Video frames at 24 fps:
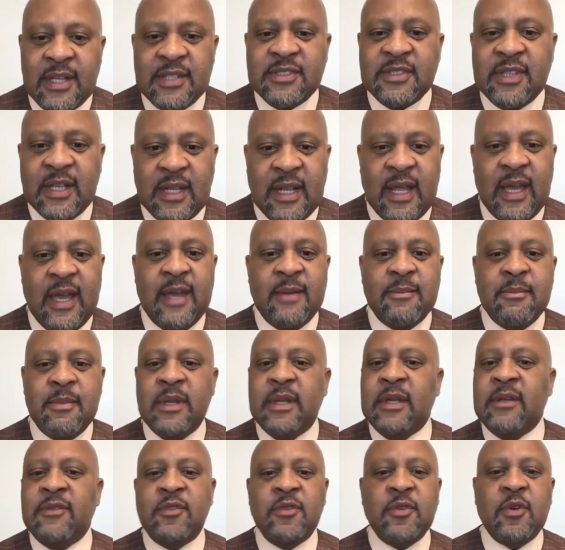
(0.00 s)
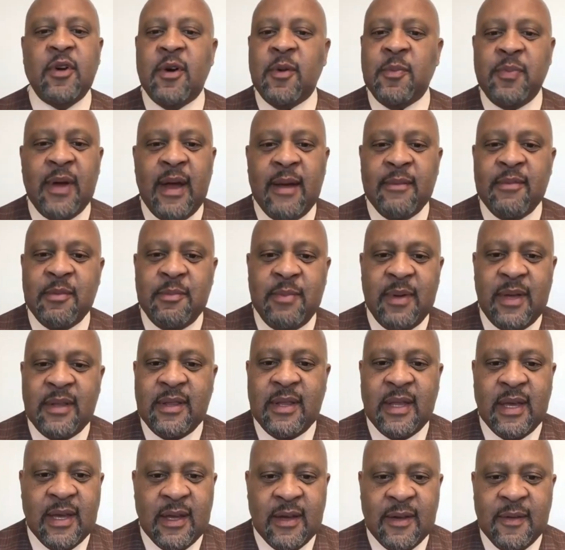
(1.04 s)
Disneyland. Many of you all probably
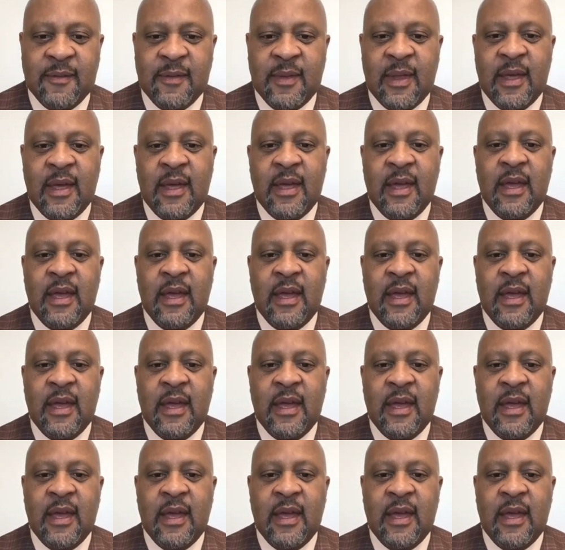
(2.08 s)
been there.